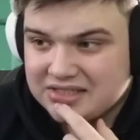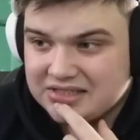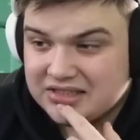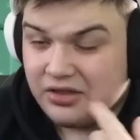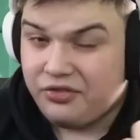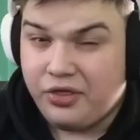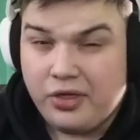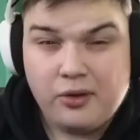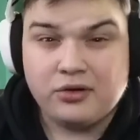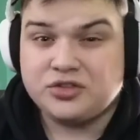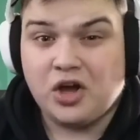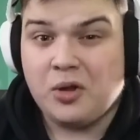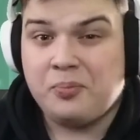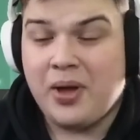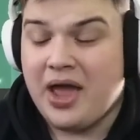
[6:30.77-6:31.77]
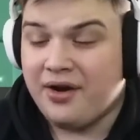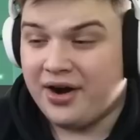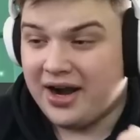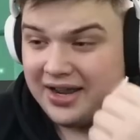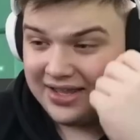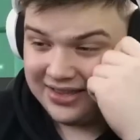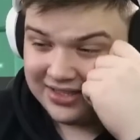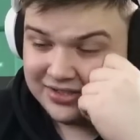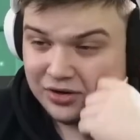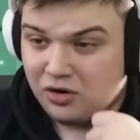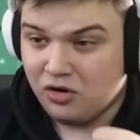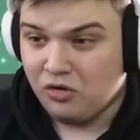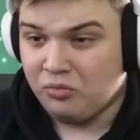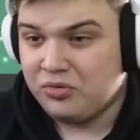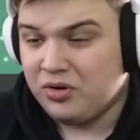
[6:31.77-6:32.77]
The third one's got to pay, right? Let's
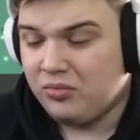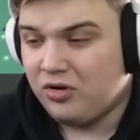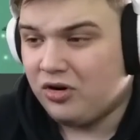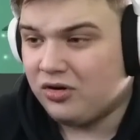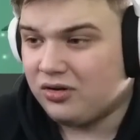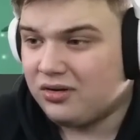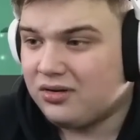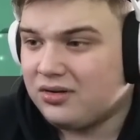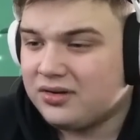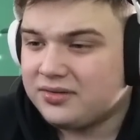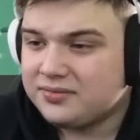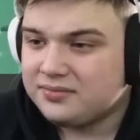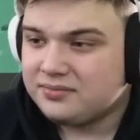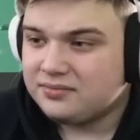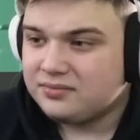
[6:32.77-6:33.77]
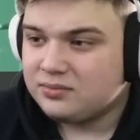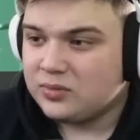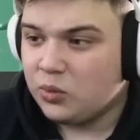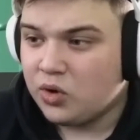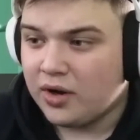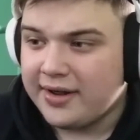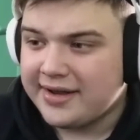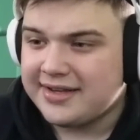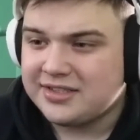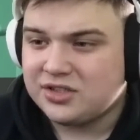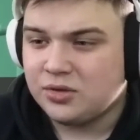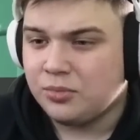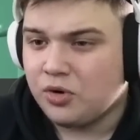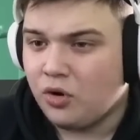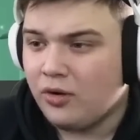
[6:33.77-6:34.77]
hope. Come on. We got to get
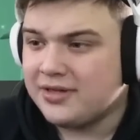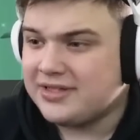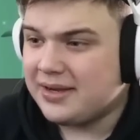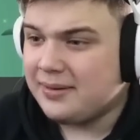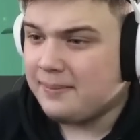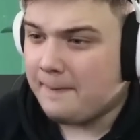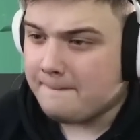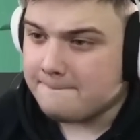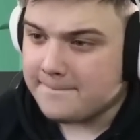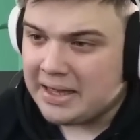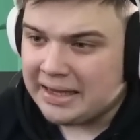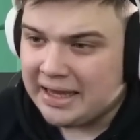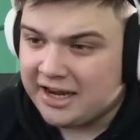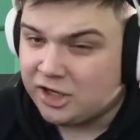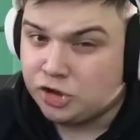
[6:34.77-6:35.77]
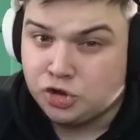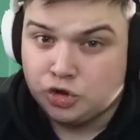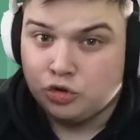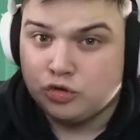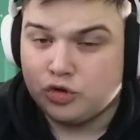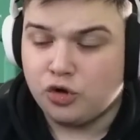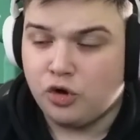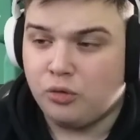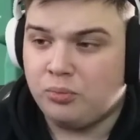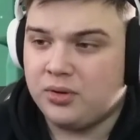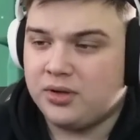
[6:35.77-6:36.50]
some coins and let it juice up.